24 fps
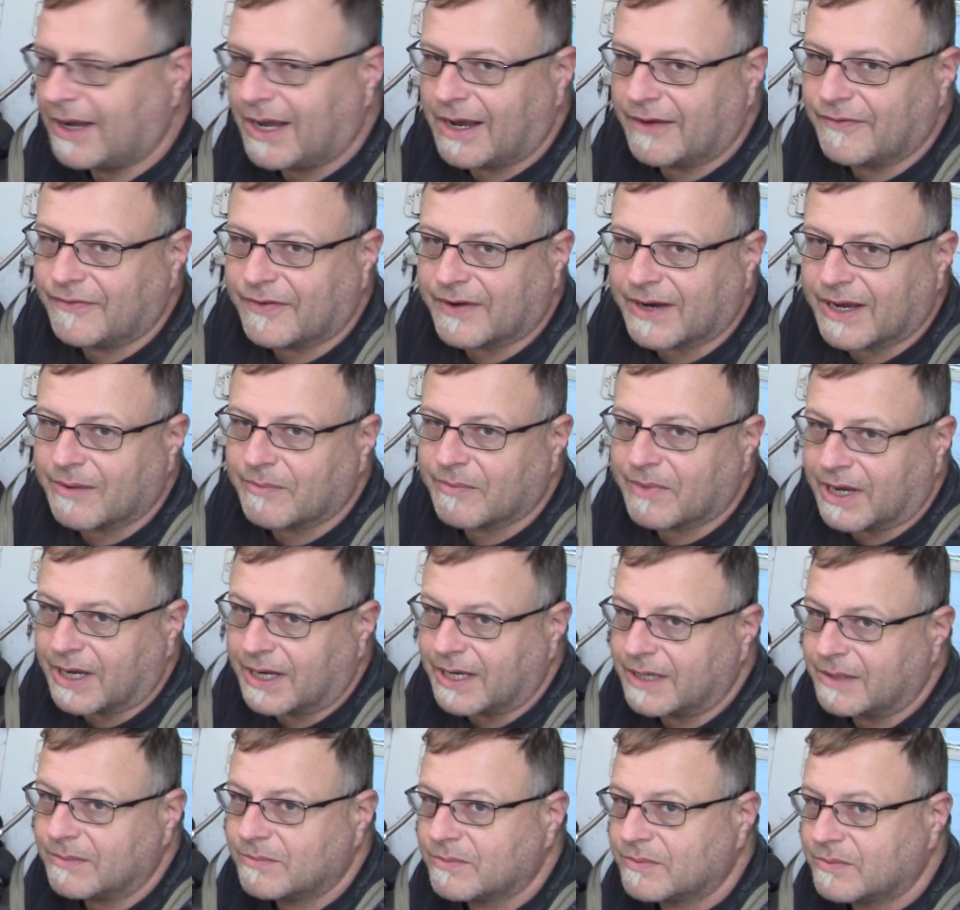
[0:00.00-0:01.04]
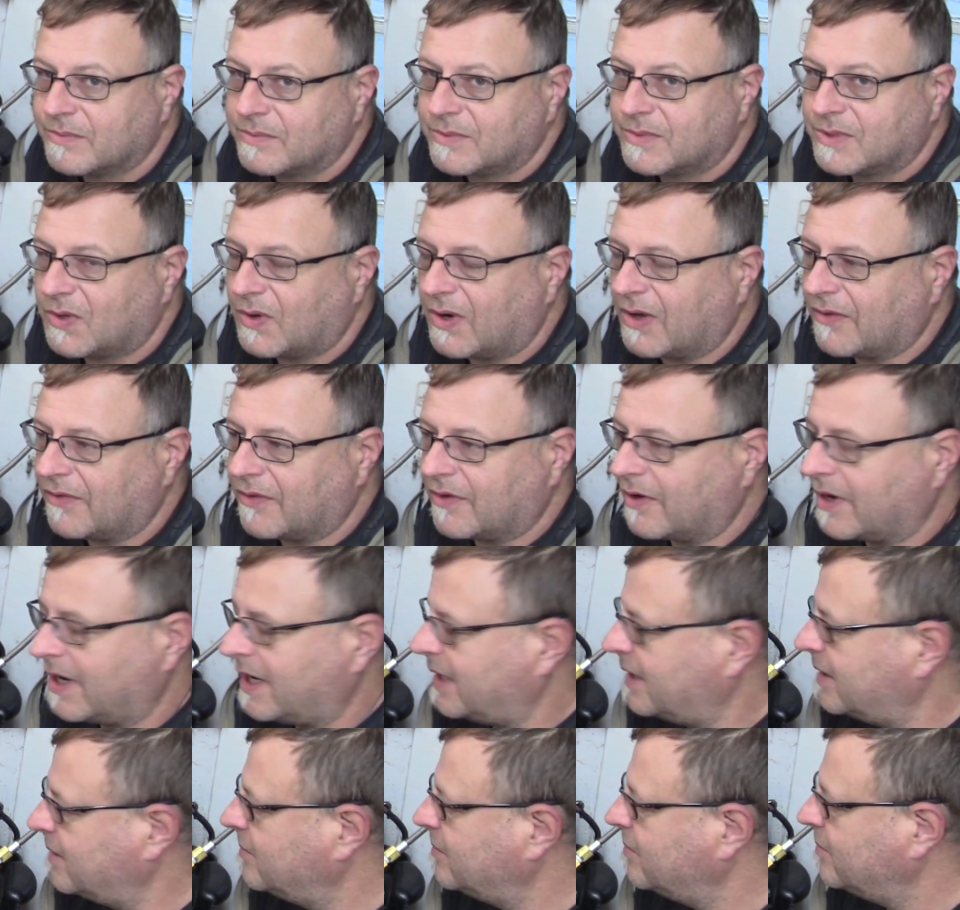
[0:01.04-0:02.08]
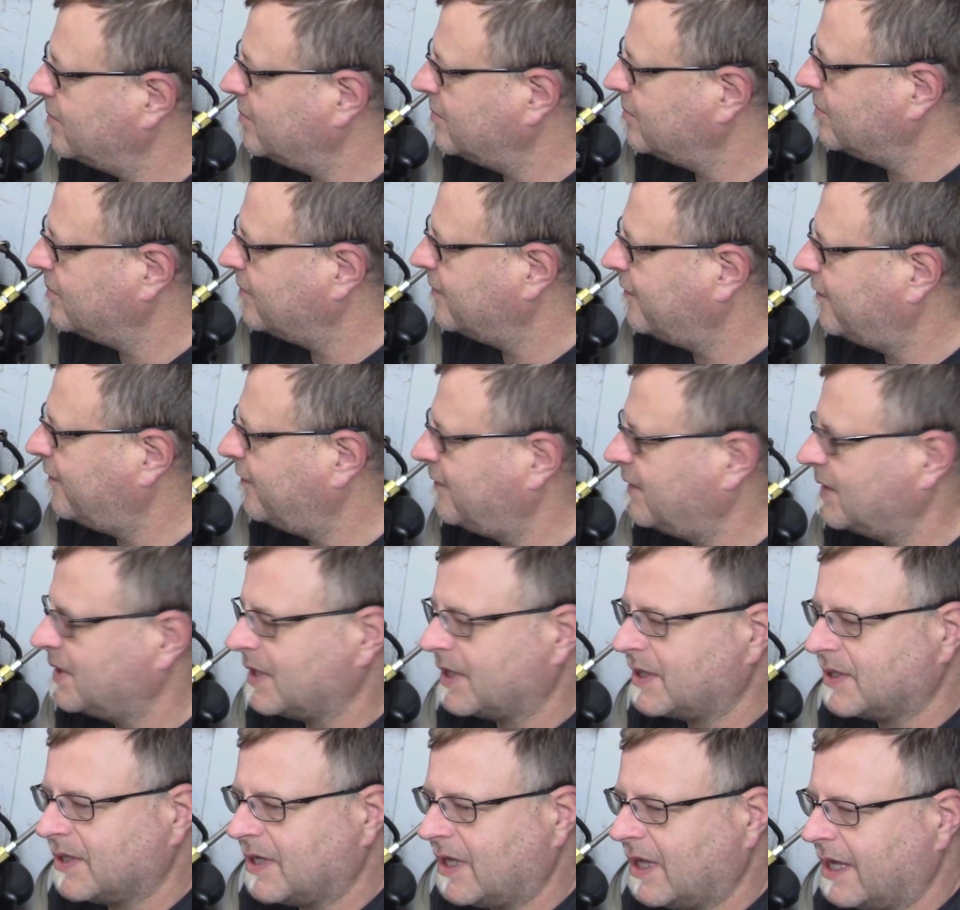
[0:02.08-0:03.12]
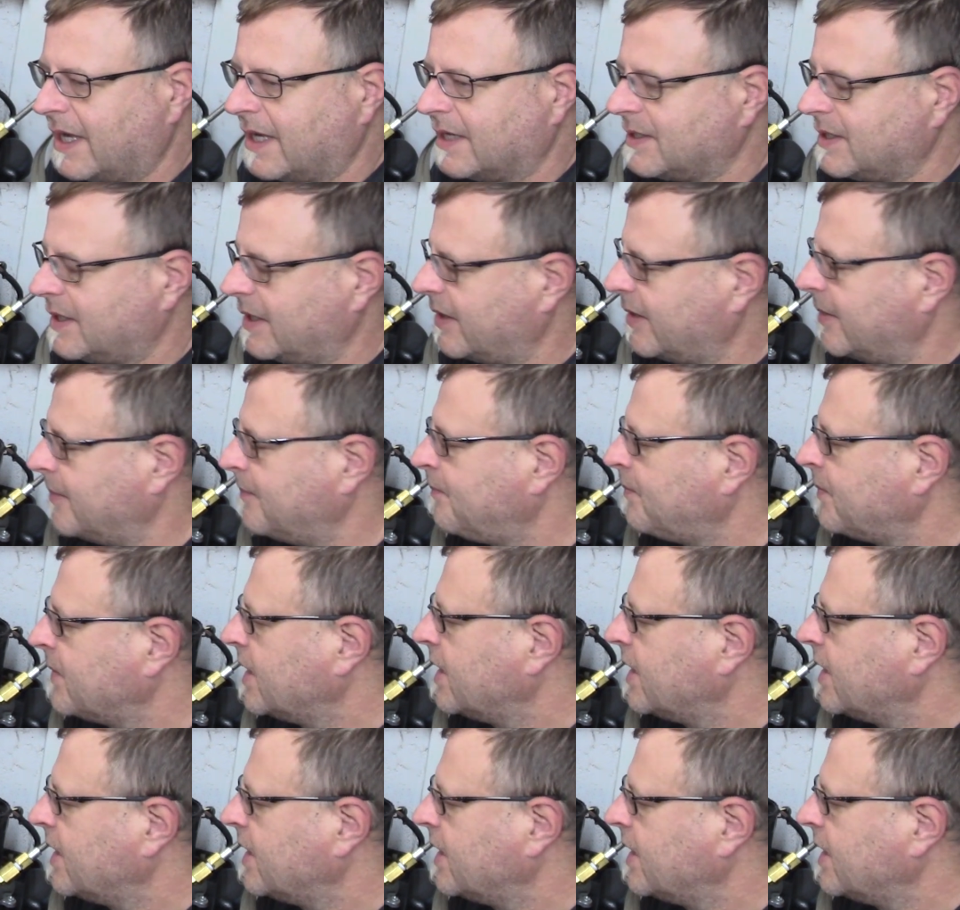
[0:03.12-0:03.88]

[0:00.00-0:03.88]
I forget my 12th grade physics class here.